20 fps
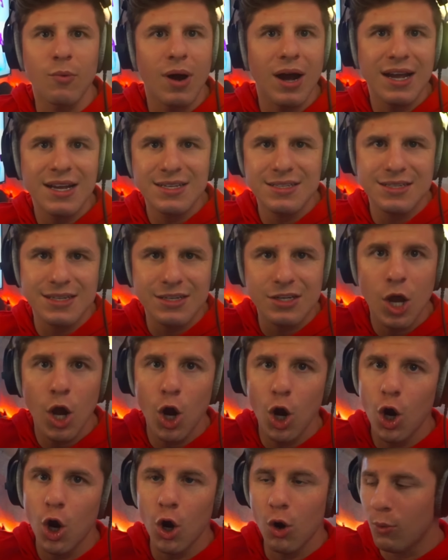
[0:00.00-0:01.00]
Why is it
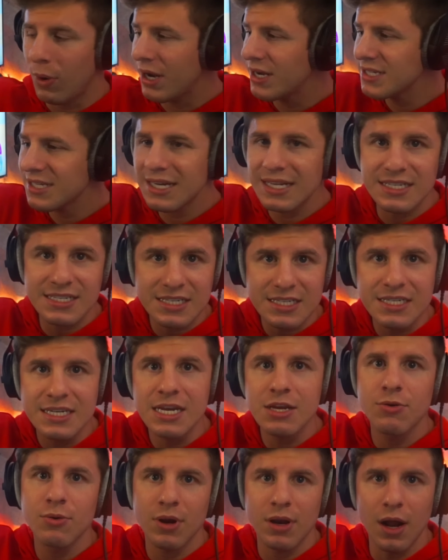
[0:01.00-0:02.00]
a
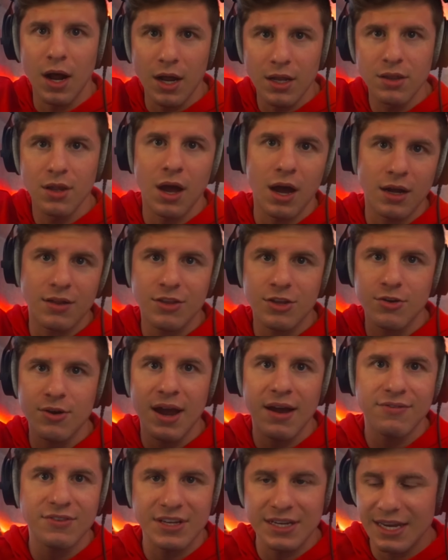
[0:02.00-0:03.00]
secret unlock that you
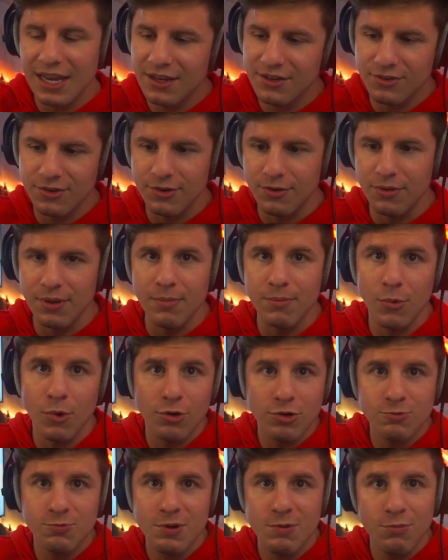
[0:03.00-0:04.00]
have to get to that
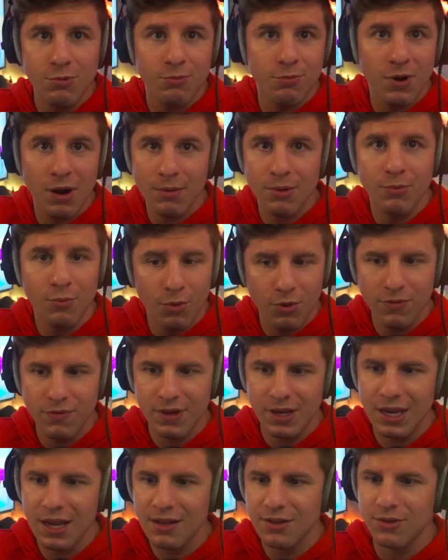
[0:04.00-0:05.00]
most people probably won't
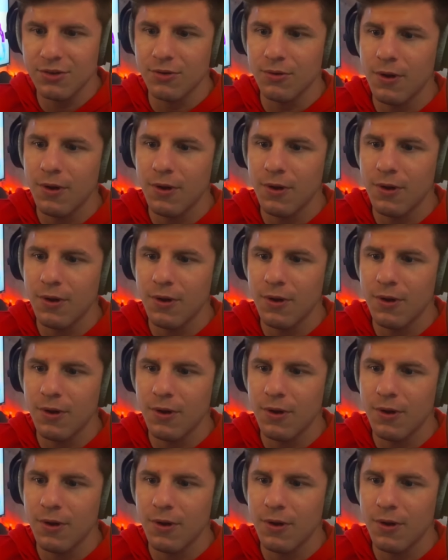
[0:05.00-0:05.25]
even get to?